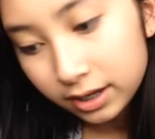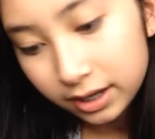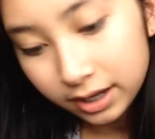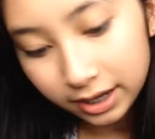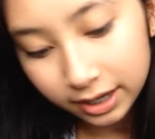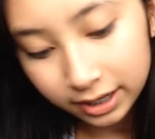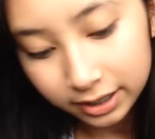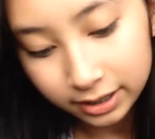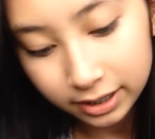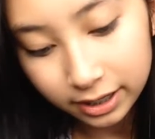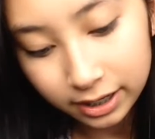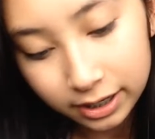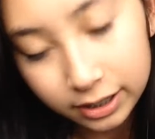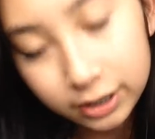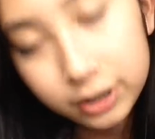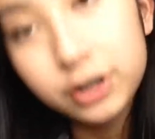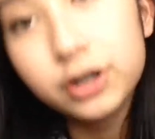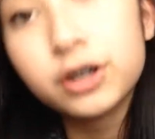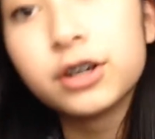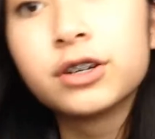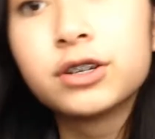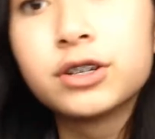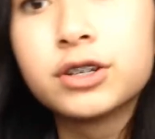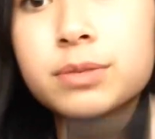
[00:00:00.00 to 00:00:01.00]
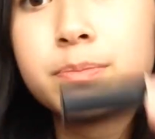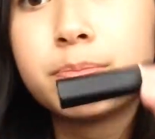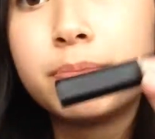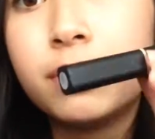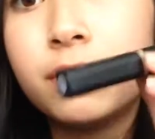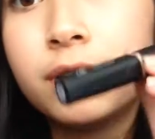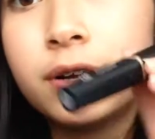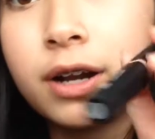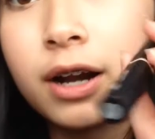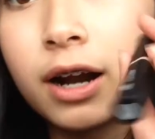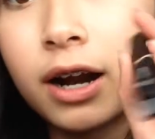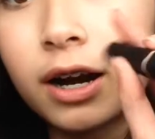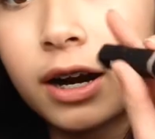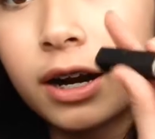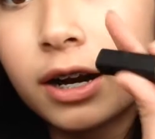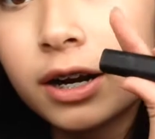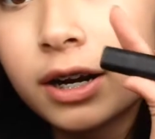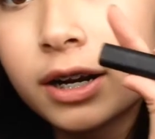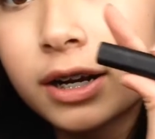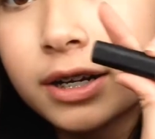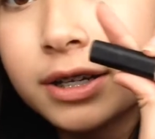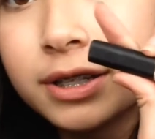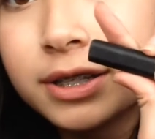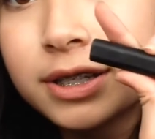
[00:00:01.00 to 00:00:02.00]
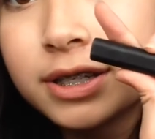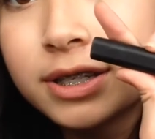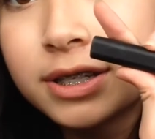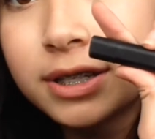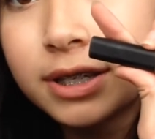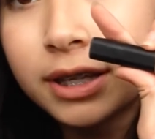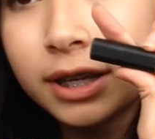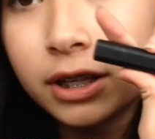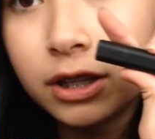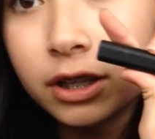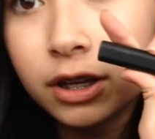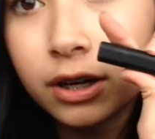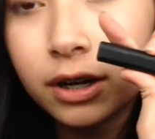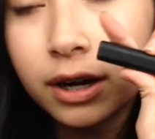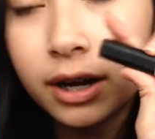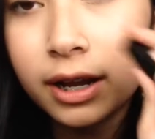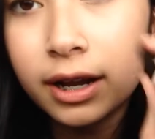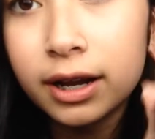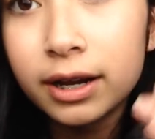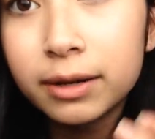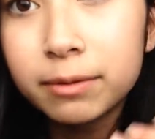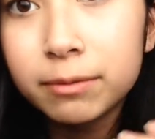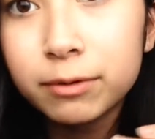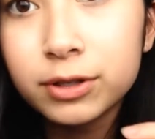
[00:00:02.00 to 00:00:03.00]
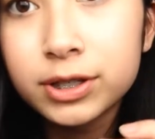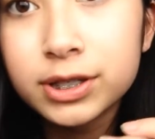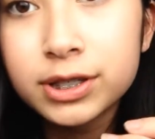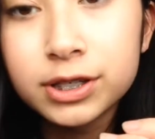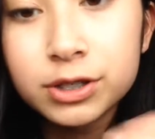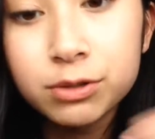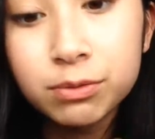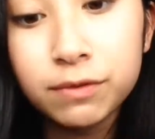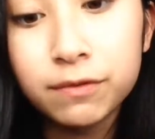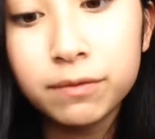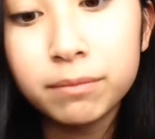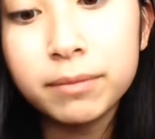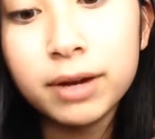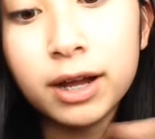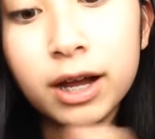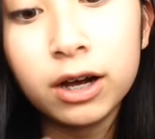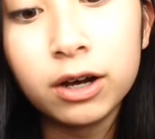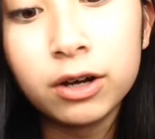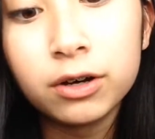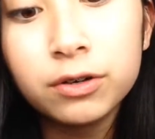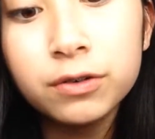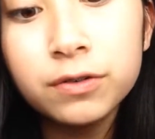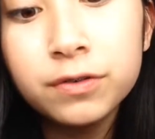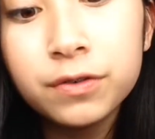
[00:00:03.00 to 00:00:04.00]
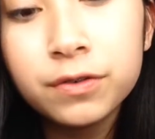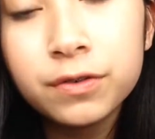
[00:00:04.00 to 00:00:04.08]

And then you can just put our concealer in. Use this one from e.l.f.